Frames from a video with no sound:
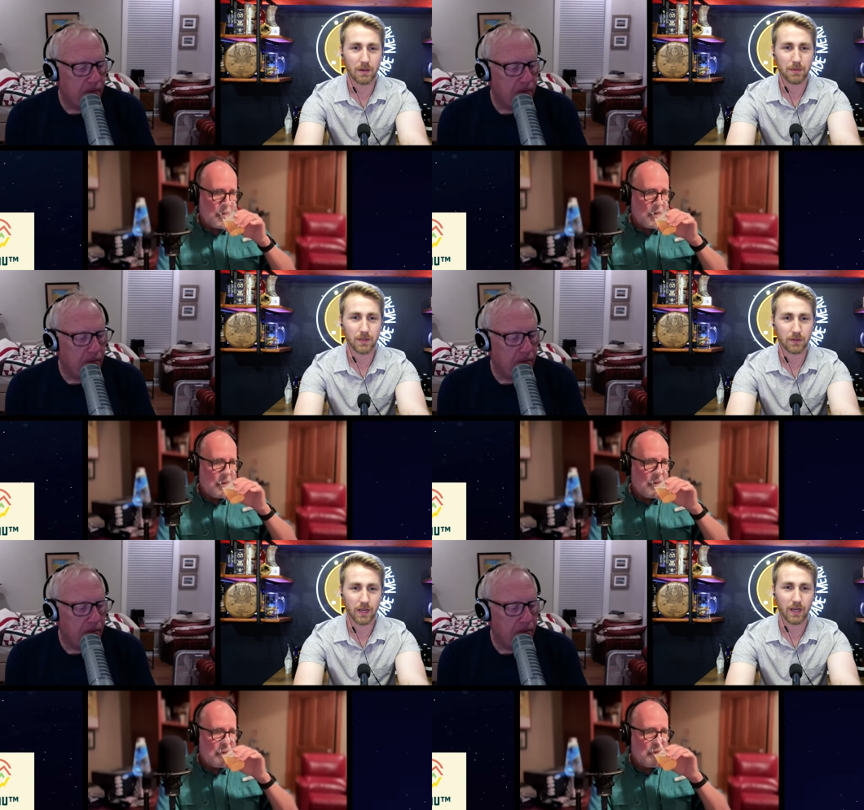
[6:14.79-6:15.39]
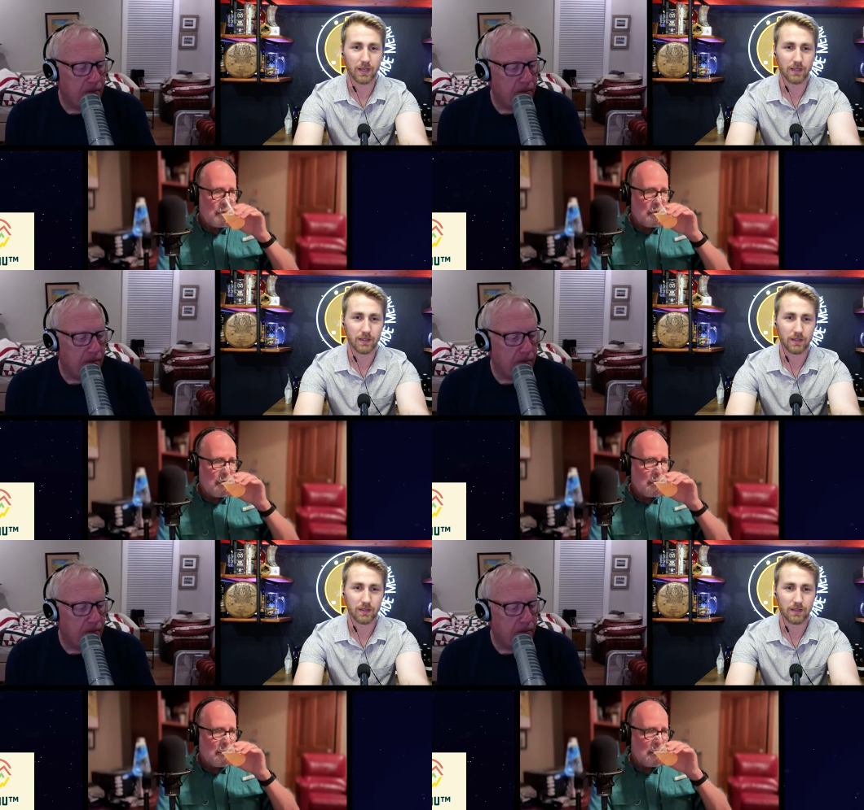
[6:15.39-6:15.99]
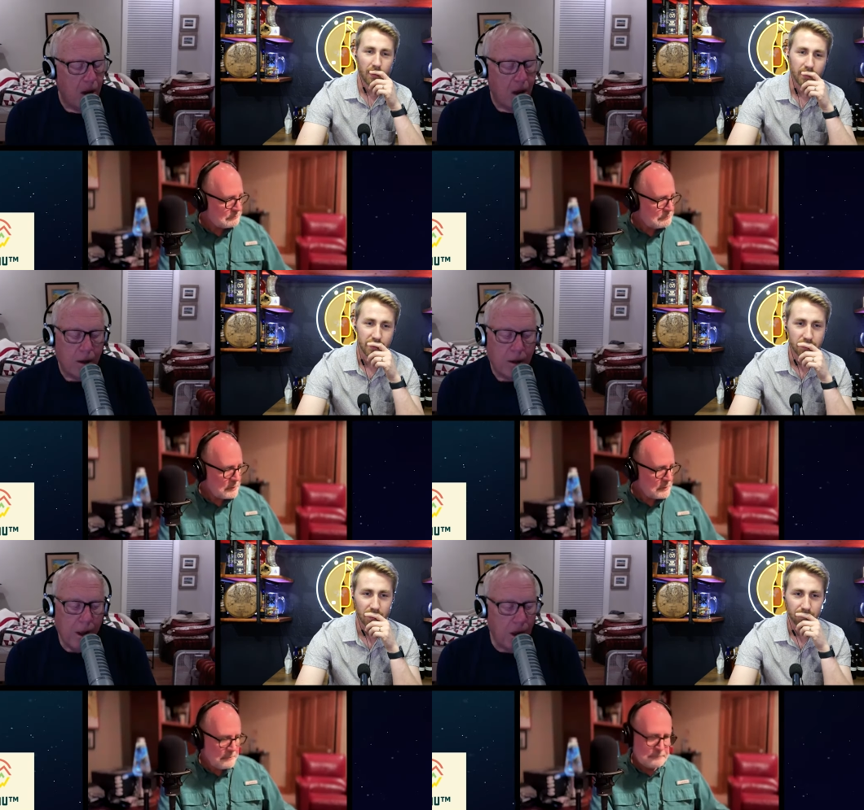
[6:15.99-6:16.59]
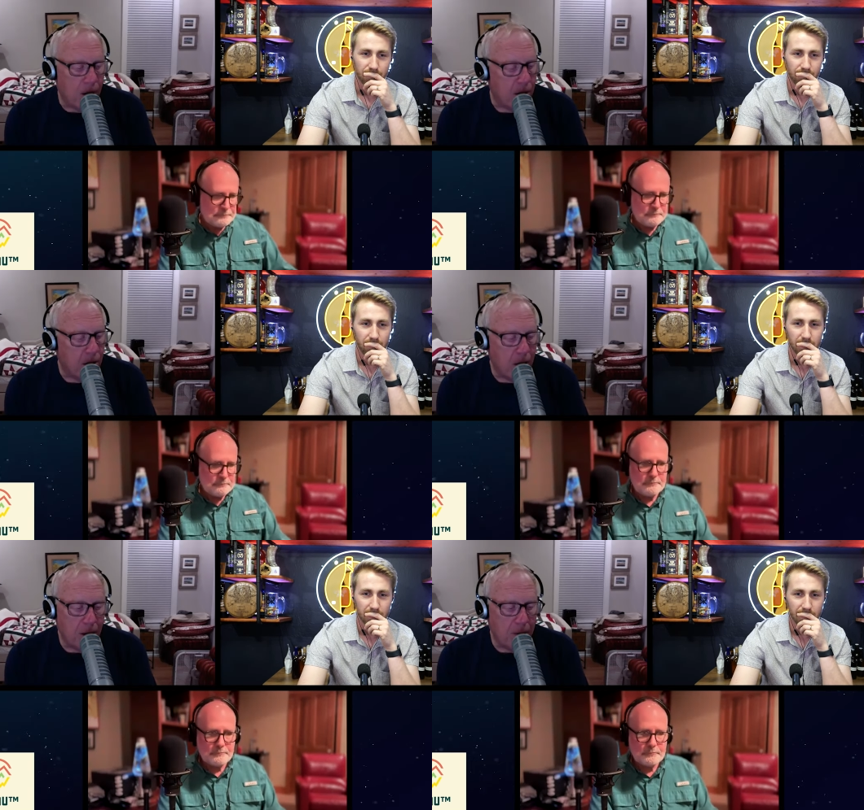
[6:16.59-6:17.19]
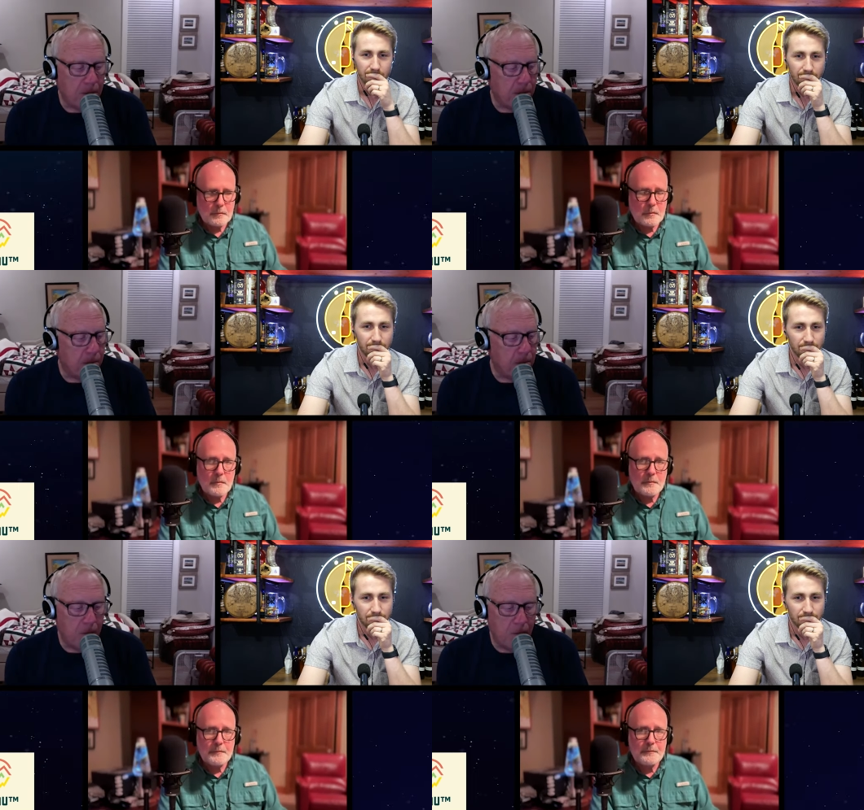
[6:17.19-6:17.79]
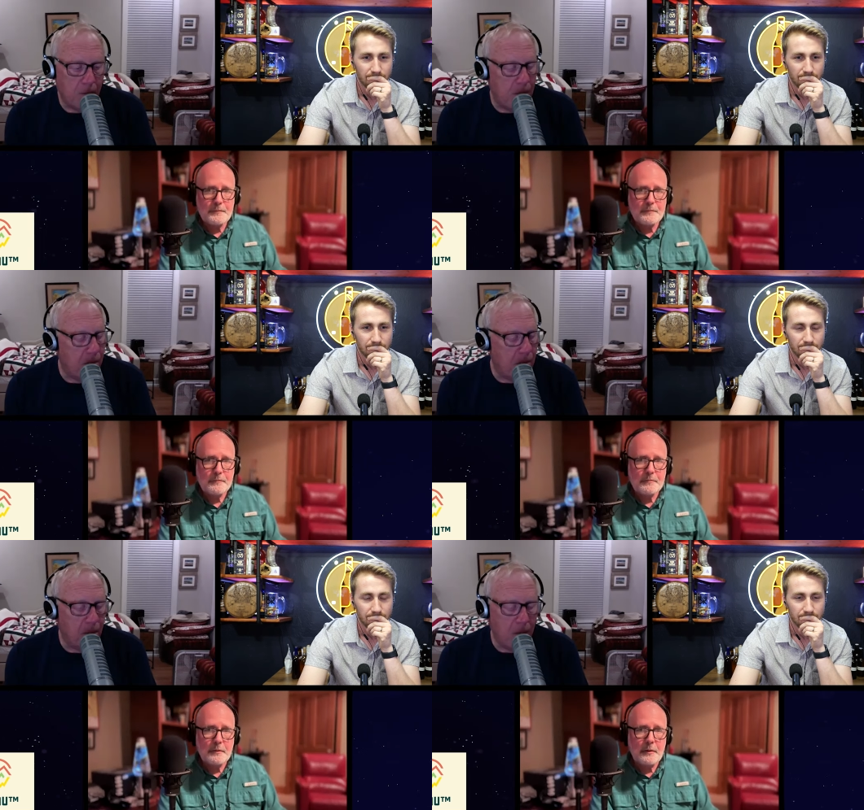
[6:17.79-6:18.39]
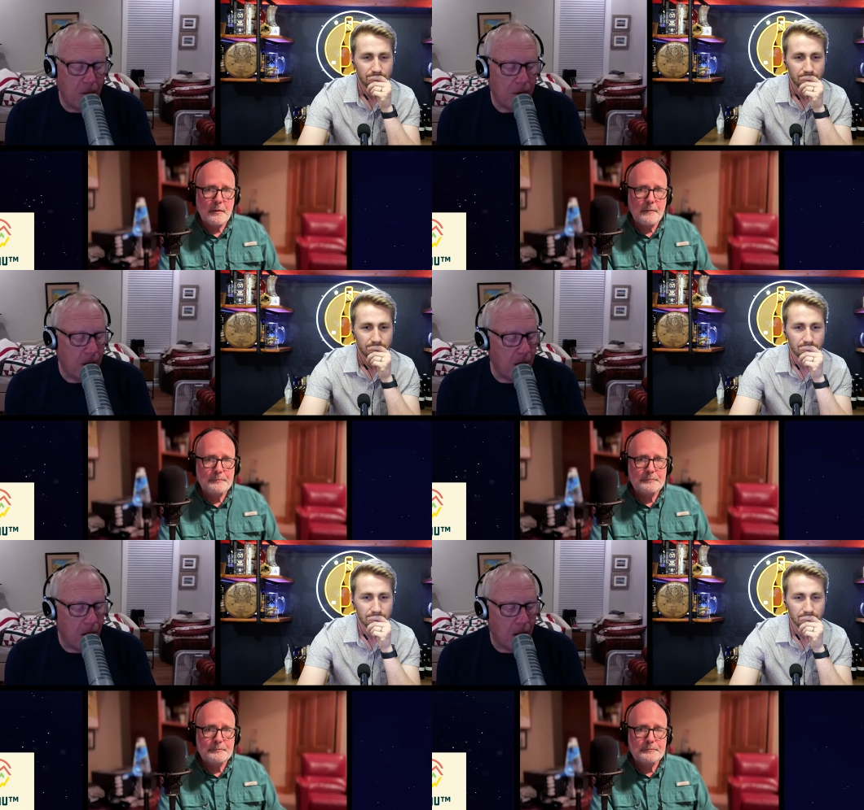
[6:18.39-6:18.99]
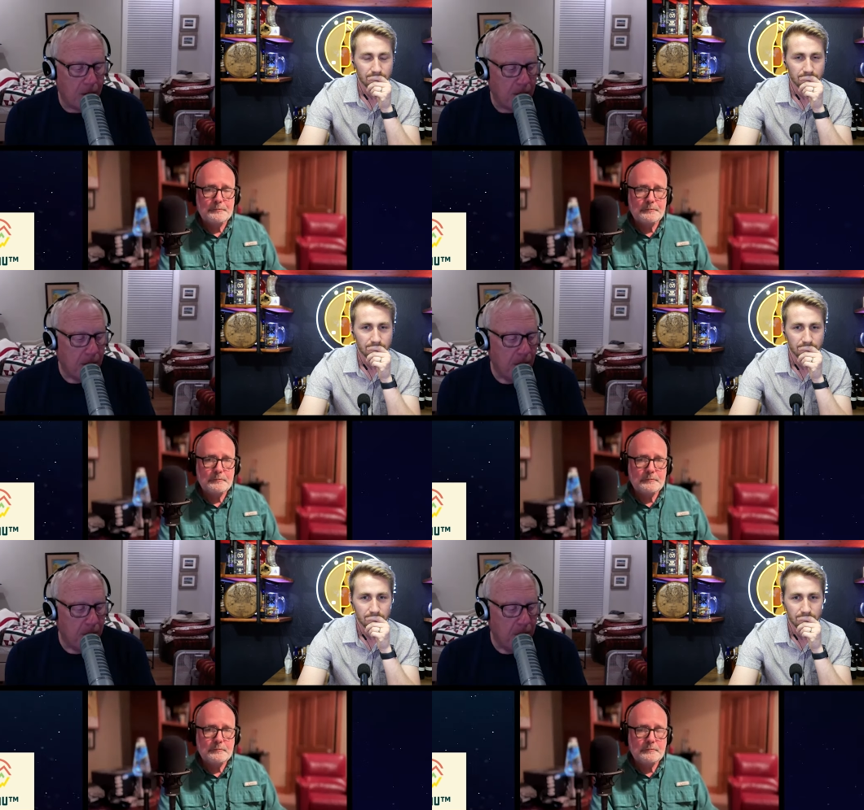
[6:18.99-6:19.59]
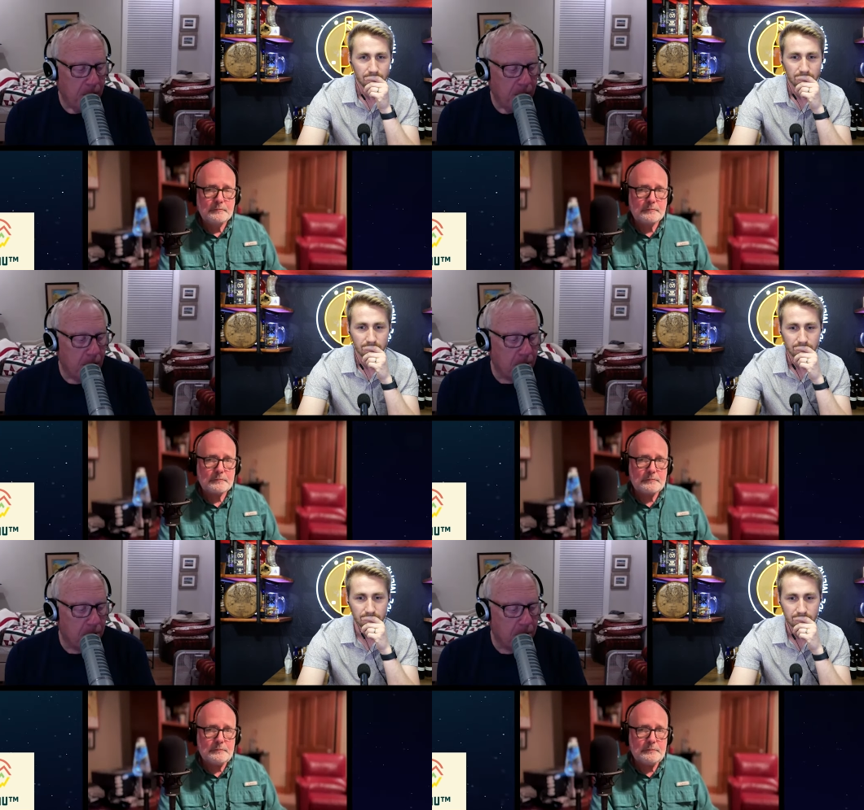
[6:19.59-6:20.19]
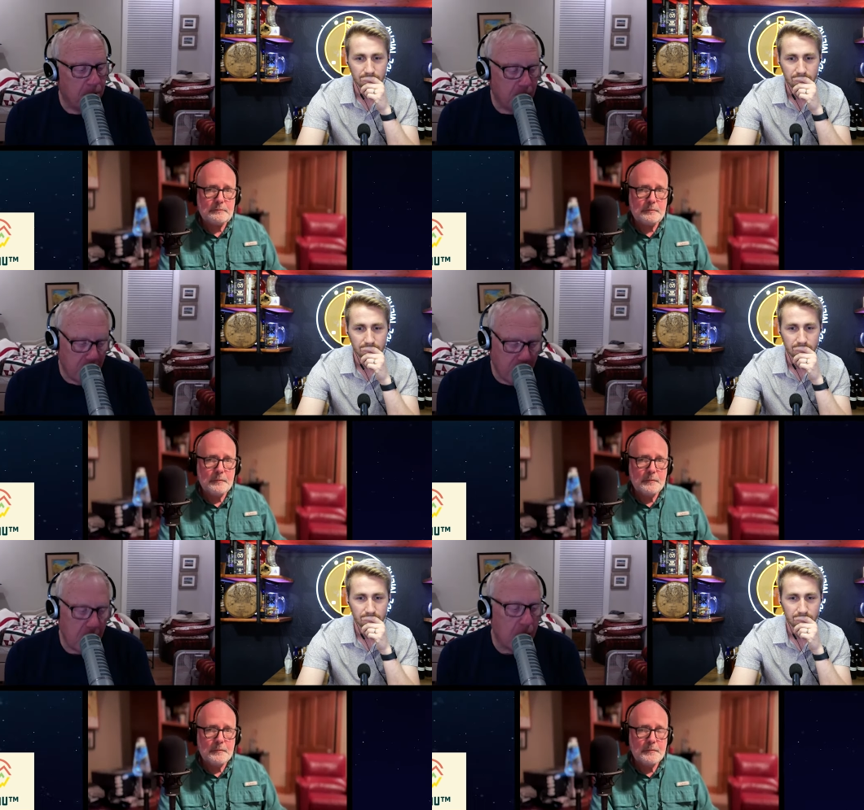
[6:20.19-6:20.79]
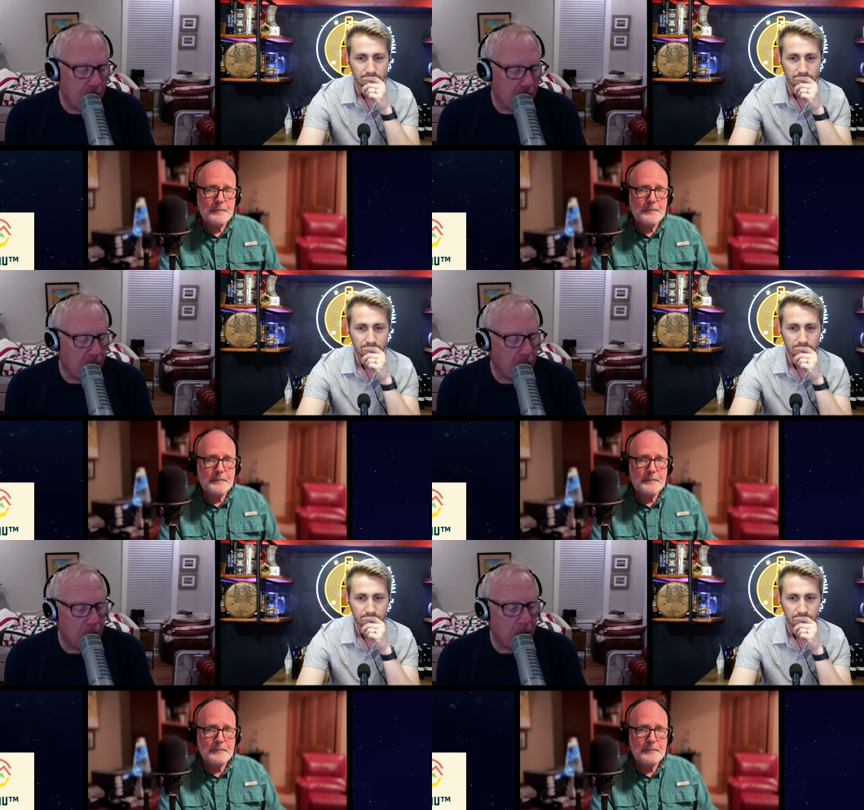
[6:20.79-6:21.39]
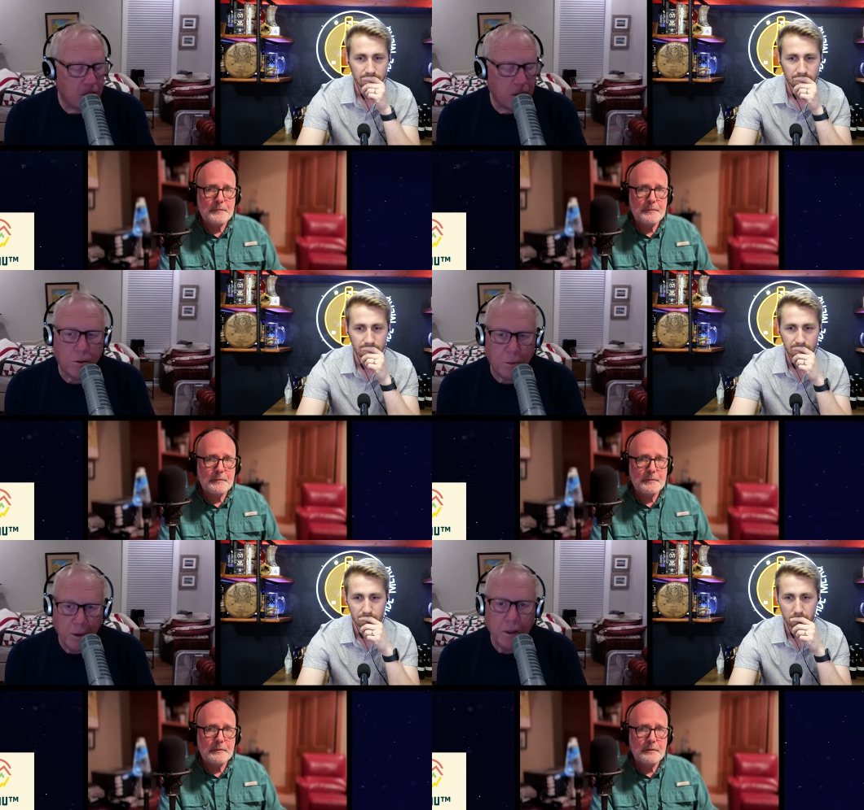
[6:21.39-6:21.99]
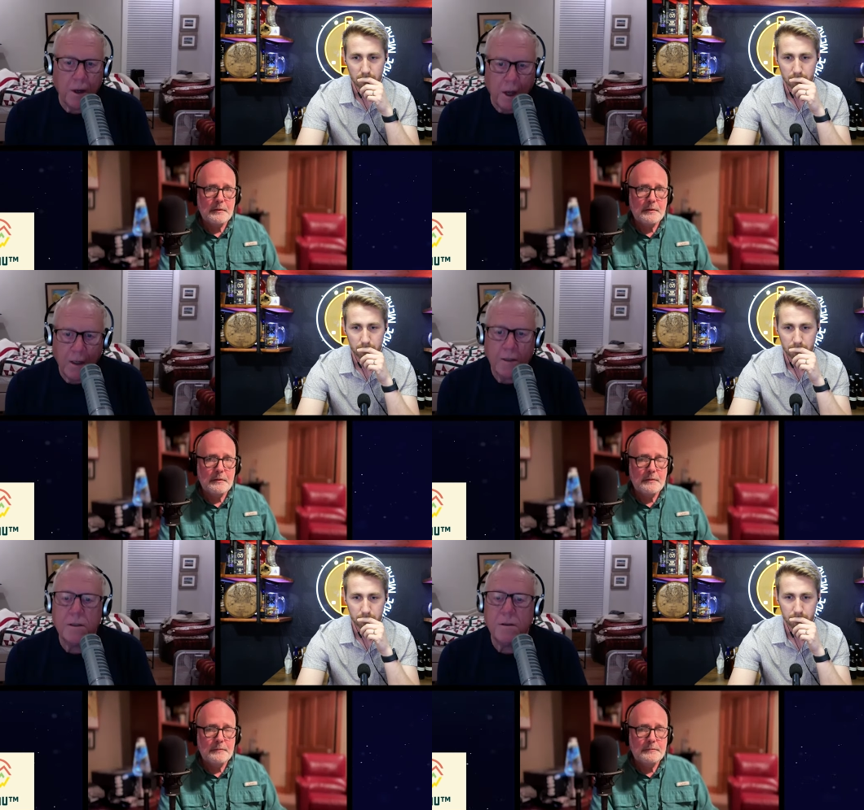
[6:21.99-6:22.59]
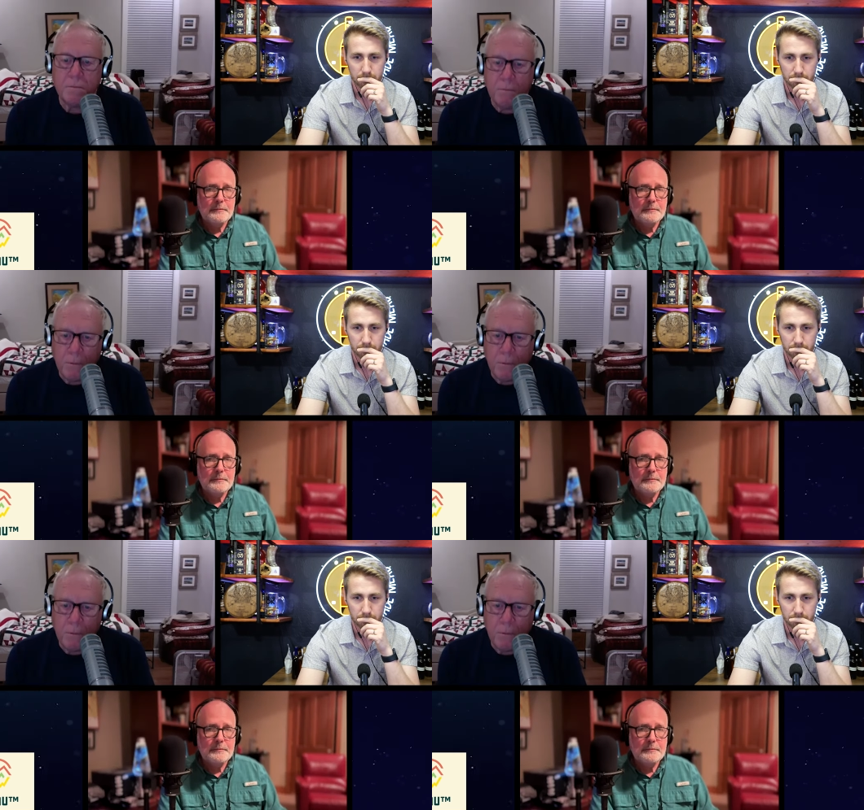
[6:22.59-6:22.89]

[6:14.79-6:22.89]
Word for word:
Speaker 1: up being okay. At least I'm feeling it.
Speaker 2: Yeah, I mean, I'm picking up just a really nice,